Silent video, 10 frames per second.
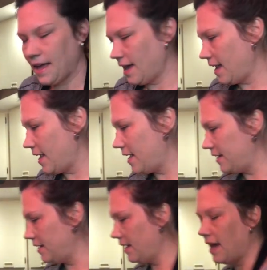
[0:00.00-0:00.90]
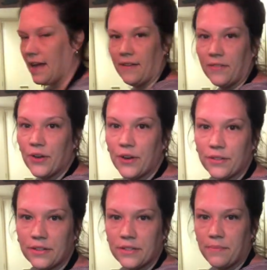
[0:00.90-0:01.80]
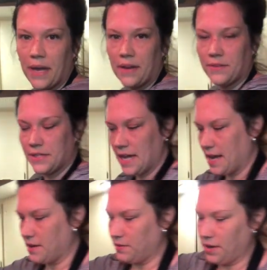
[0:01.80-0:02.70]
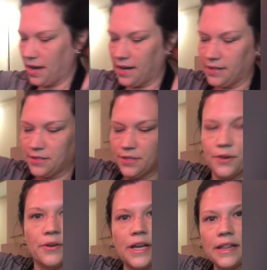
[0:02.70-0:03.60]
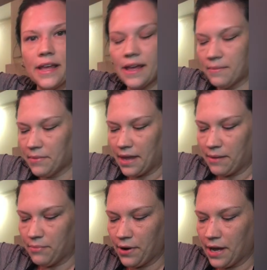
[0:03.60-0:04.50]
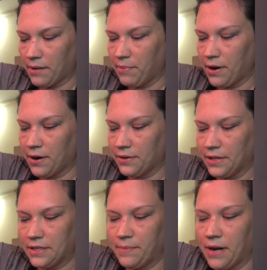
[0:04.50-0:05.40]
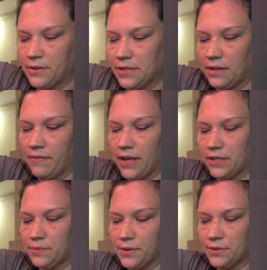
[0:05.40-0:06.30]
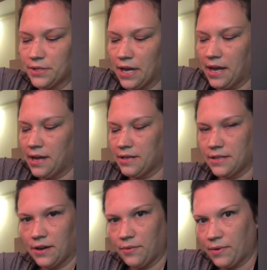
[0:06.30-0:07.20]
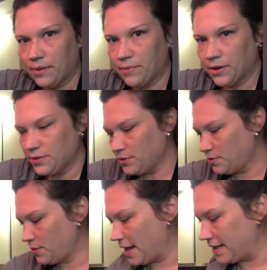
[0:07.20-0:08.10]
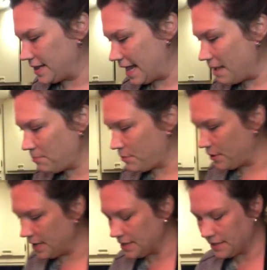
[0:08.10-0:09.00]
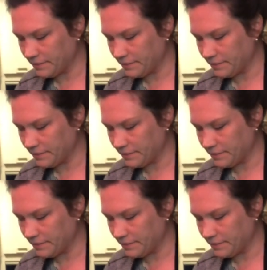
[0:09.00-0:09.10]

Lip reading: And I have cooked the tomatoes down, and in stirring them, they break apart, the tomatoes and the vegetables. So what I'm gonna do at that point